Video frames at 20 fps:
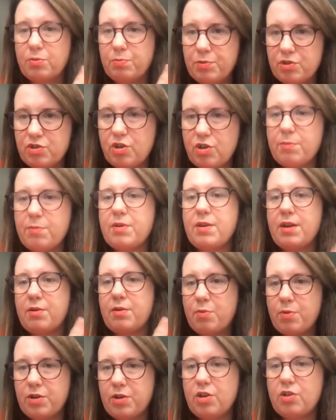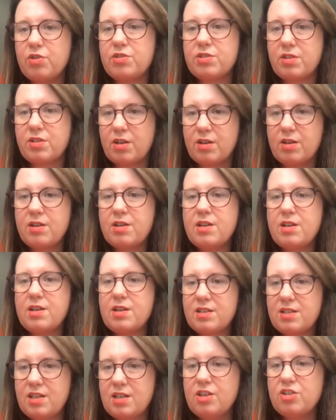Presumably you were used to
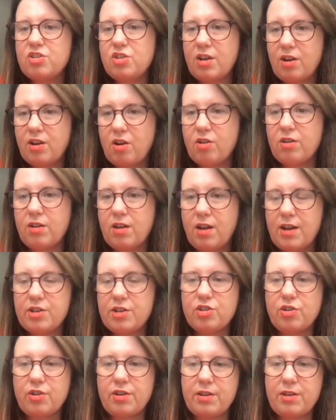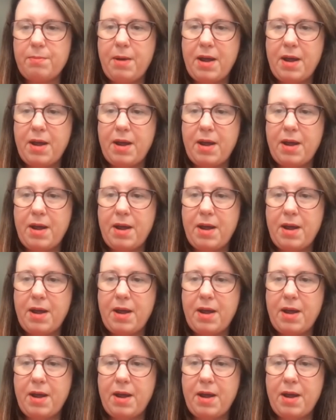teaching online during the